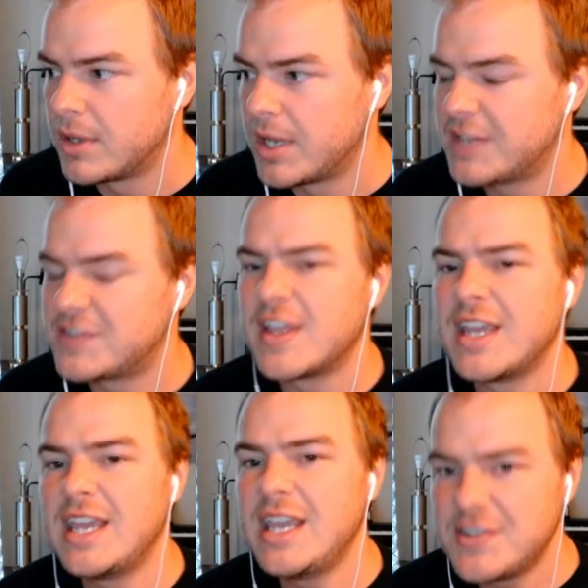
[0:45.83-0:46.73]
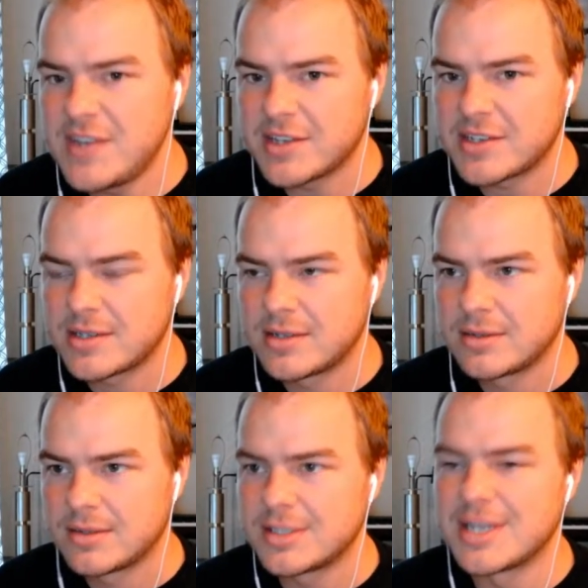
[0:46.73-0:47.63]
it's the easiest
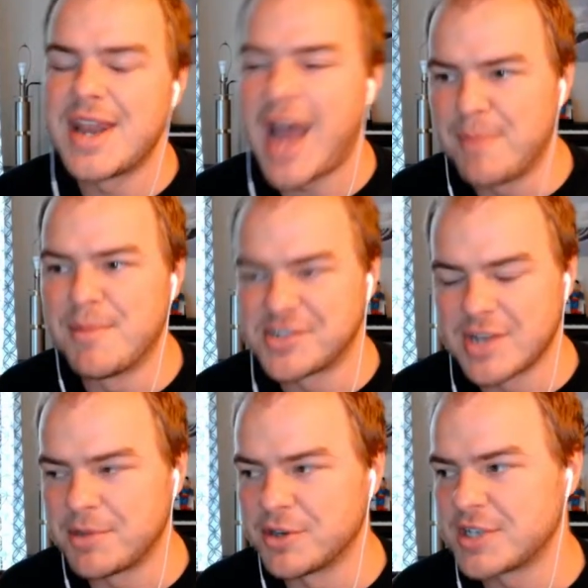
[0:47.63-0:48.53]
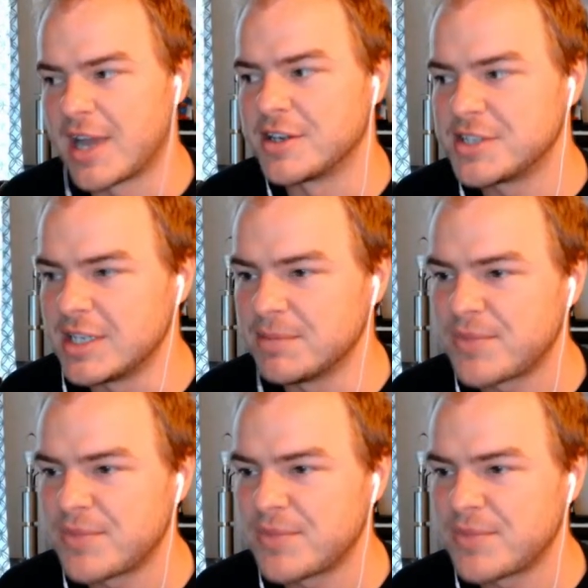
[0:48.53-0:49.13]
to not mess up your entire team.